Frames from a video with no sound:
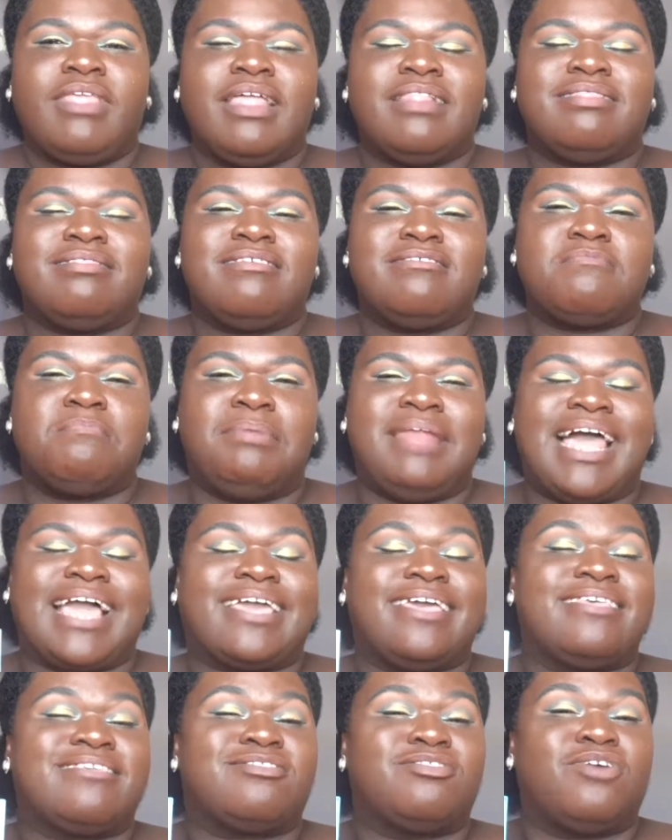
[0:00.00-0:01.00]
this
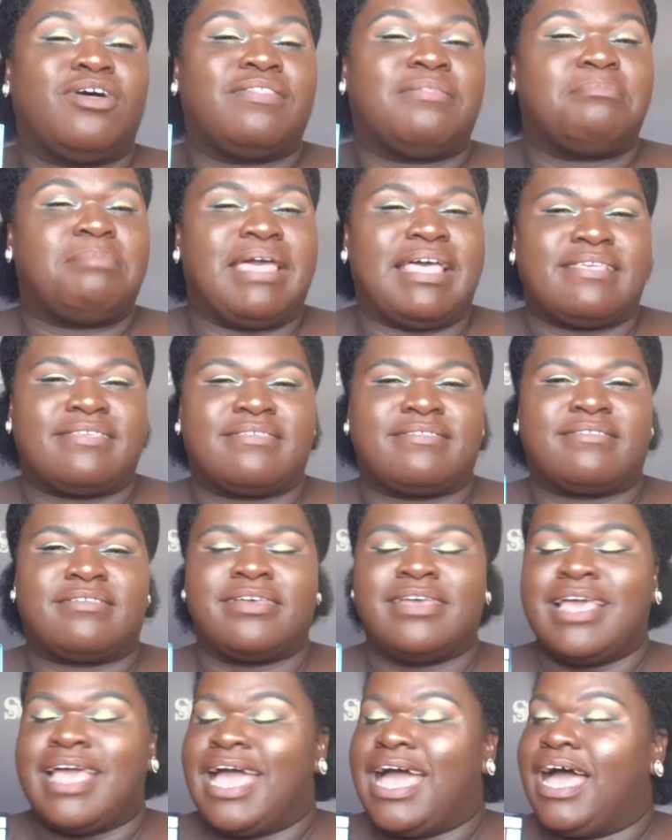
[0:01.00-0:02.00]
black is not the best.
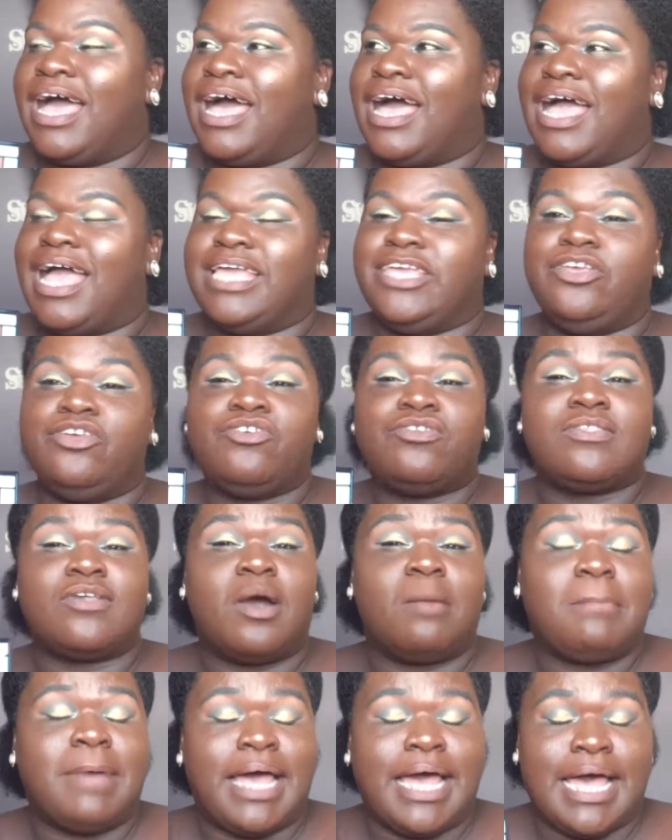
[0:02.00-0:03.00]
I used it
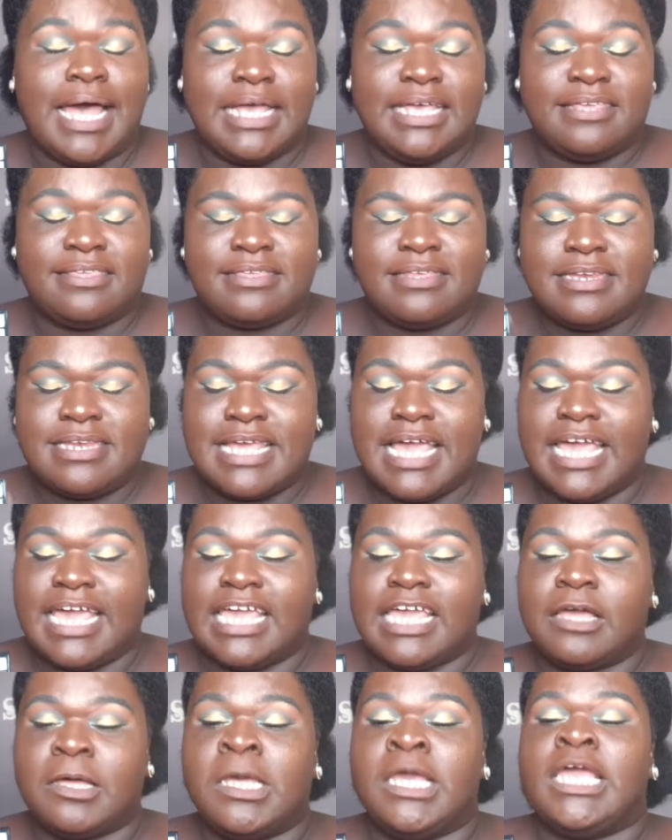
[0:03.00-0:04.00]
on my eyes
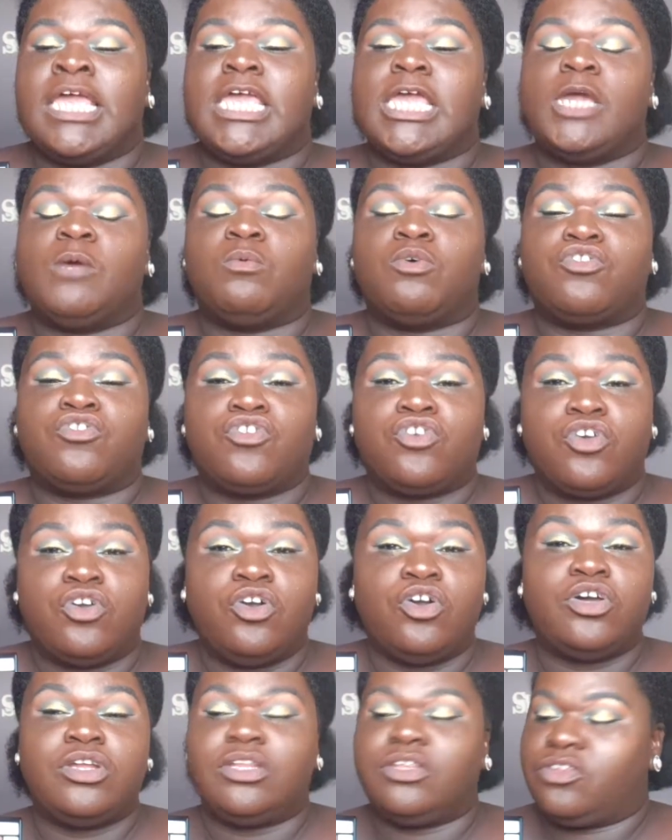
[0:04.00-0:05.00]
today. It was
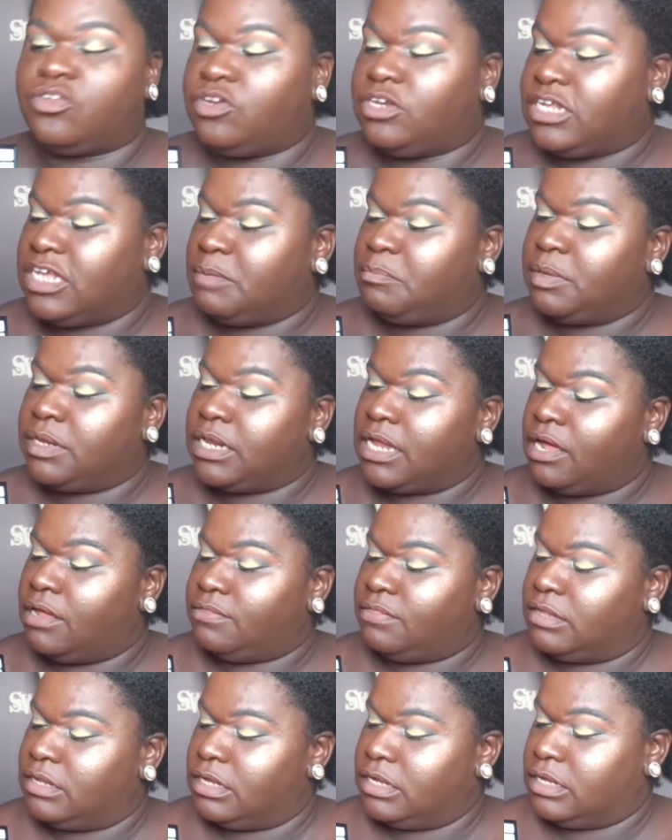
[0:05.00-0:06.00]
good to deepen
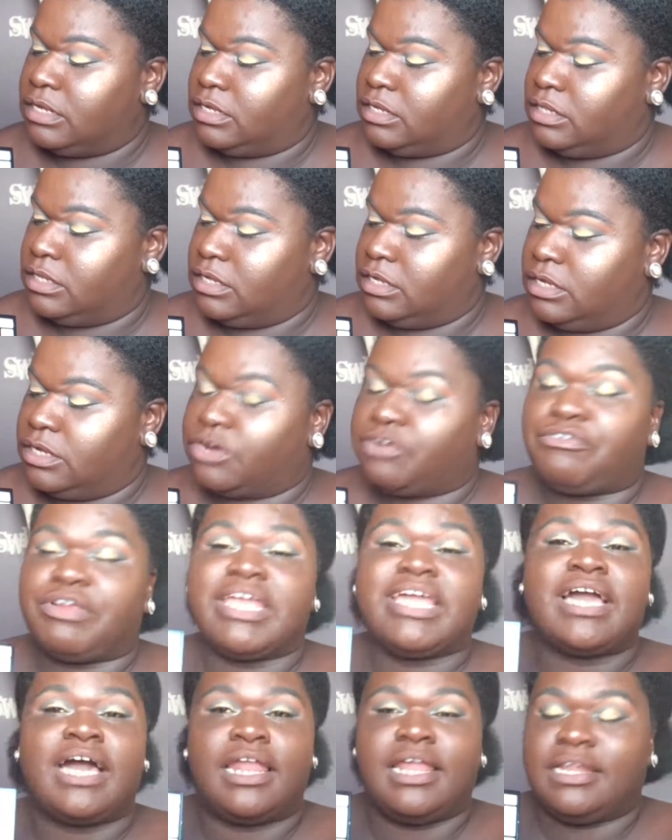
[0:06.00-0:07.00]
out the
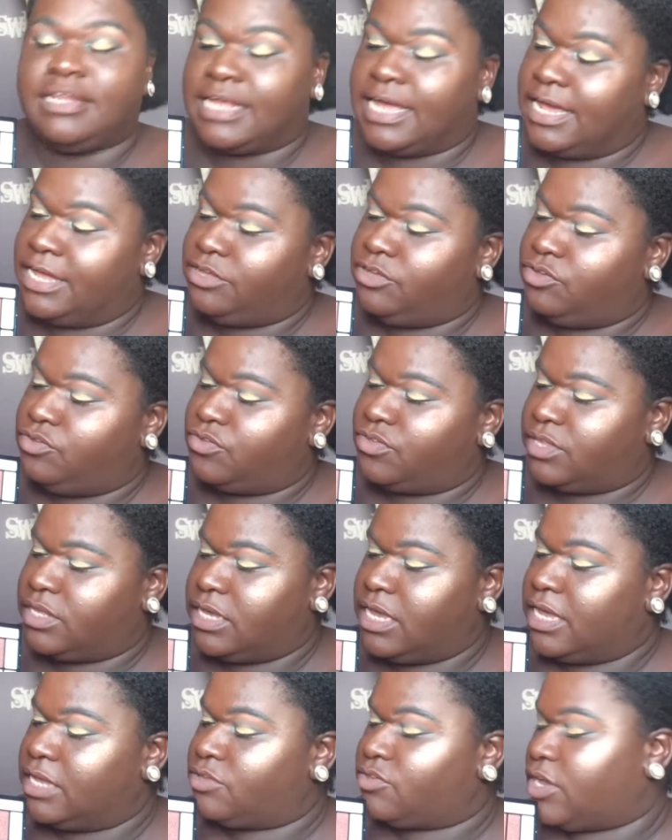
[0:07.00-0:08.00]
green color that I used
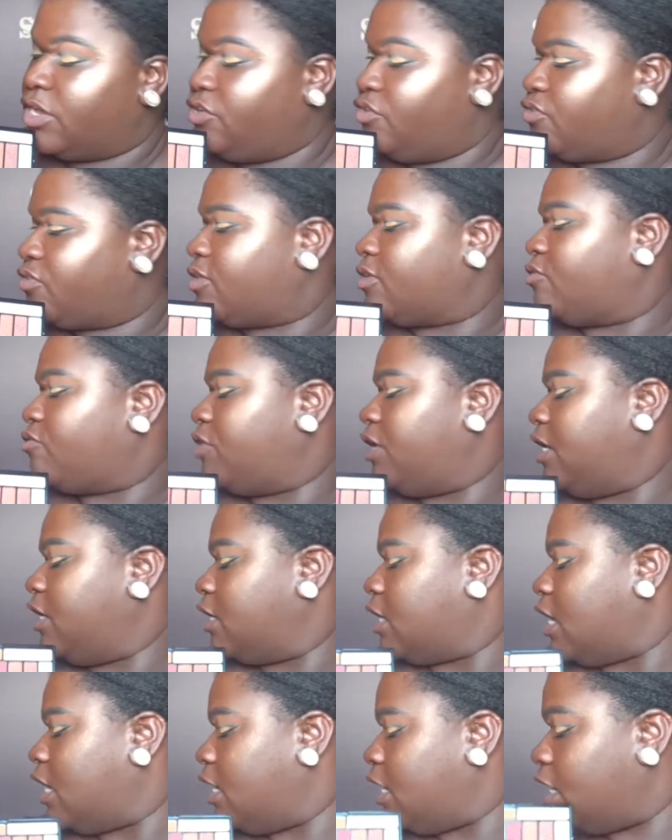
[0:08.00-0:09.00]
here. So I used the green
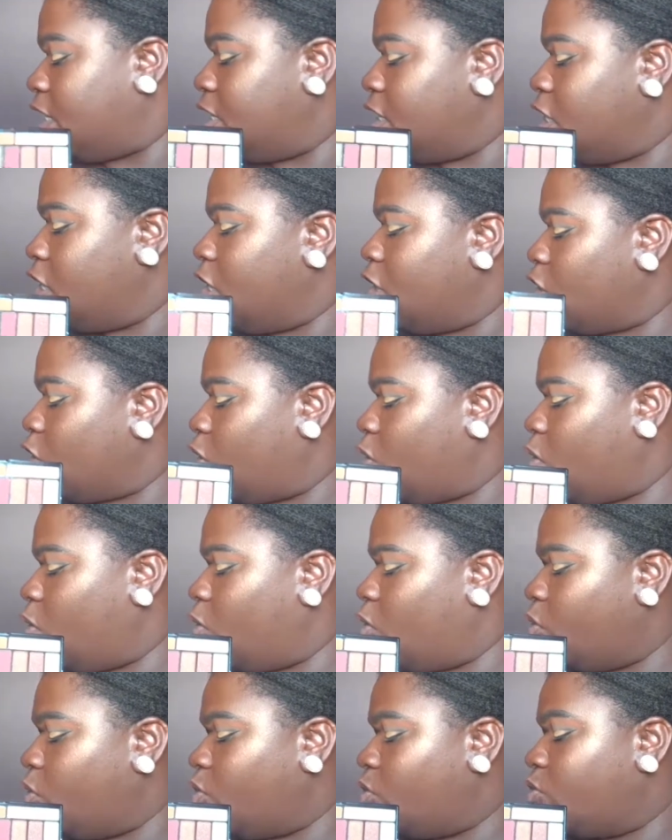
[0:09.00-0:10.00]
color
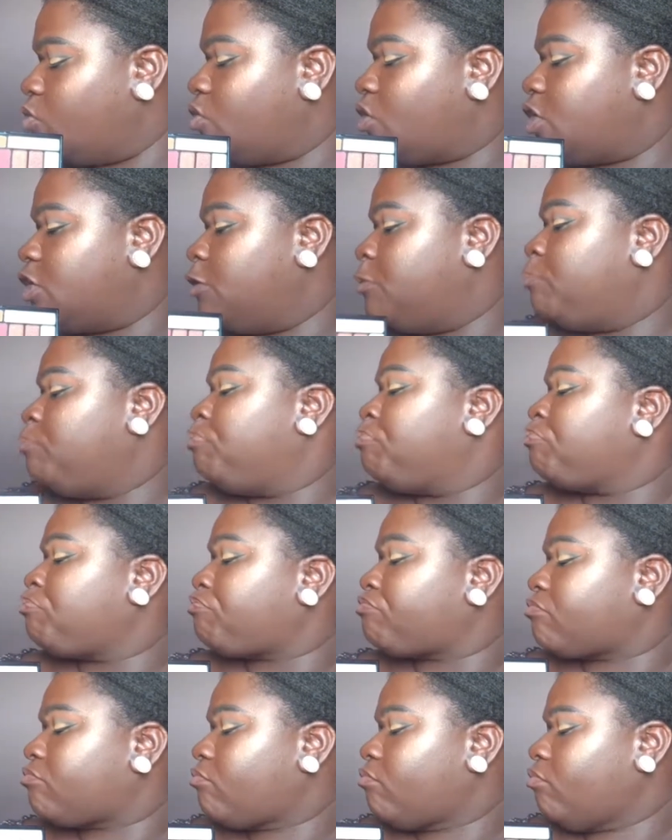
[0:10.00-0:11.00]
called
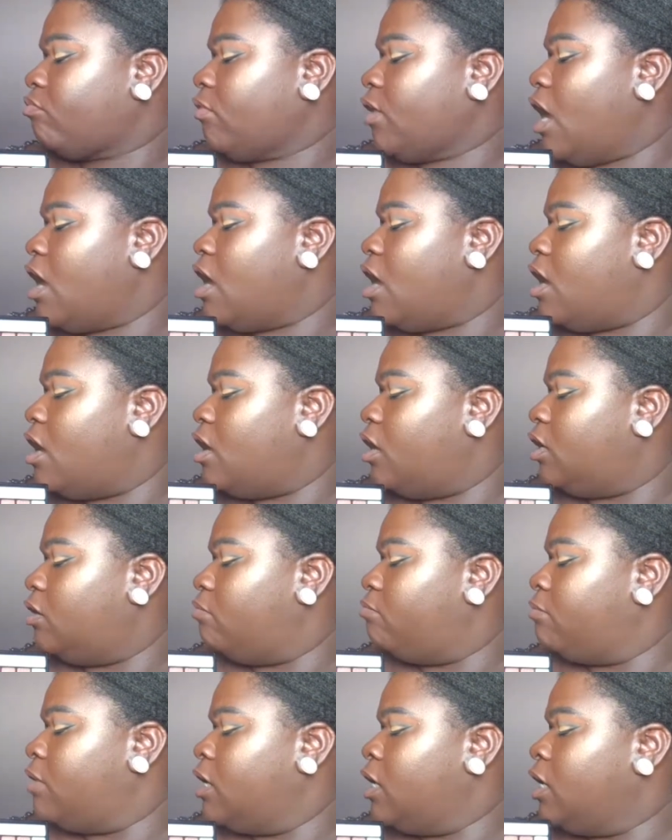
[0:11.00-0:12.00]

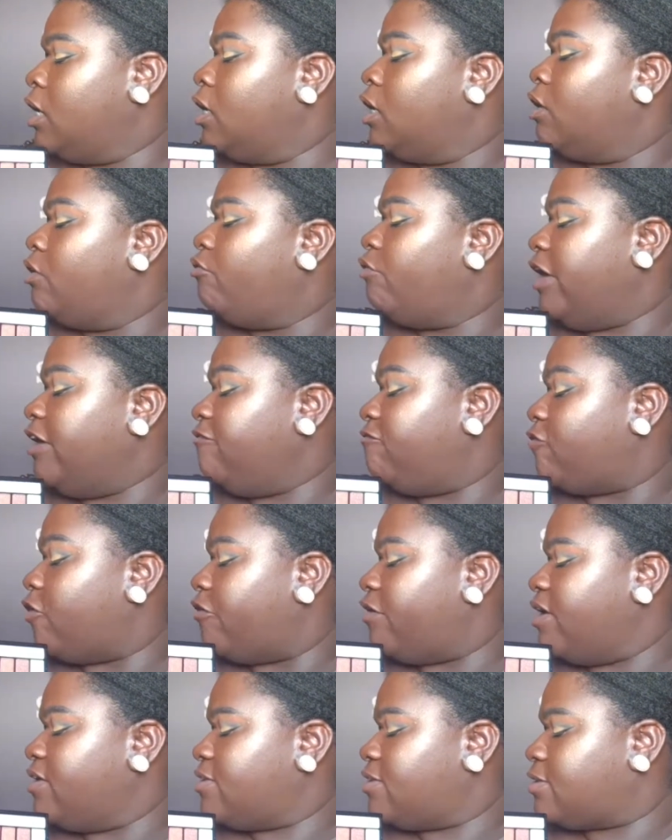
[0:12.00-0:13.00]

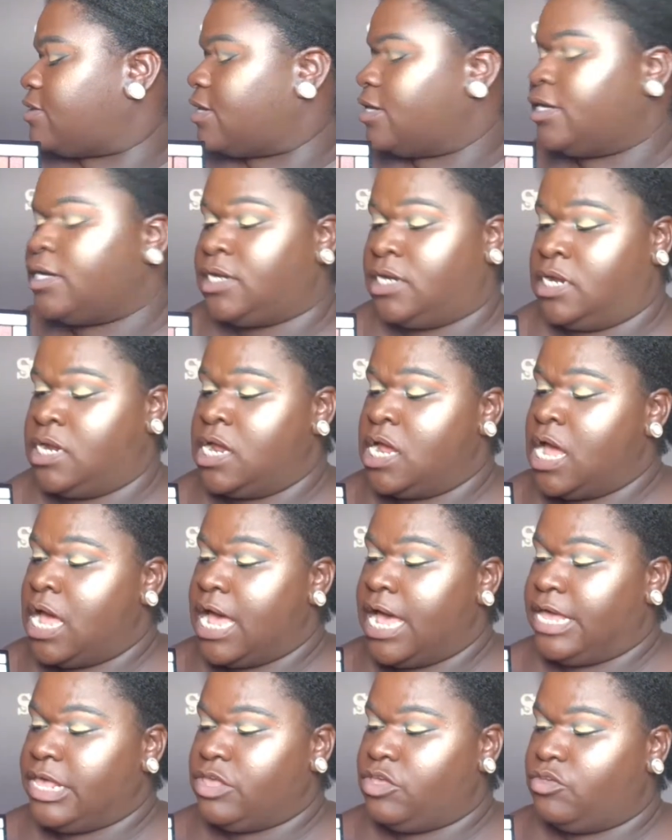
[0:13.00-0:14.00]
Rainforest.
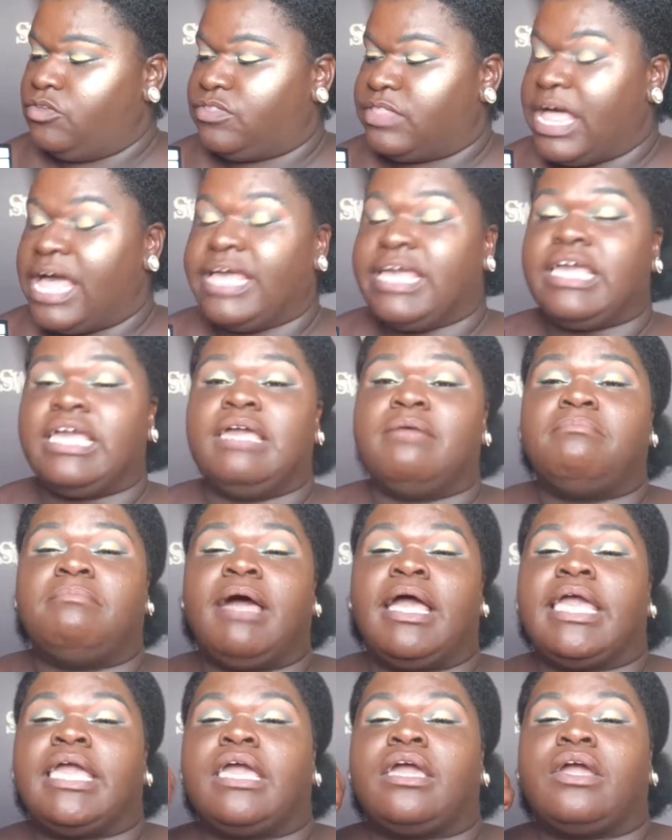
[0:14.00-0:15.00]
I used that in
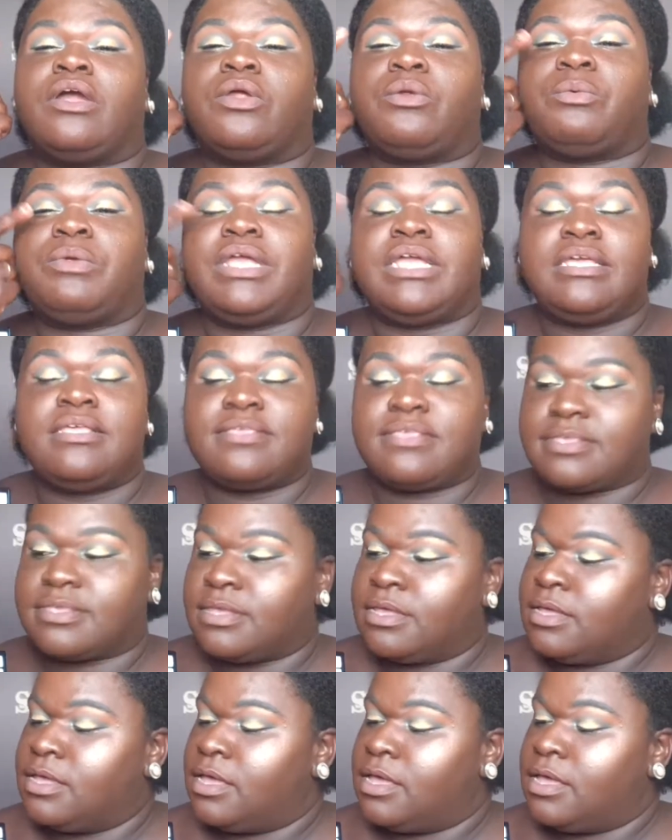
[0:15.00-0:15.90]
my crease.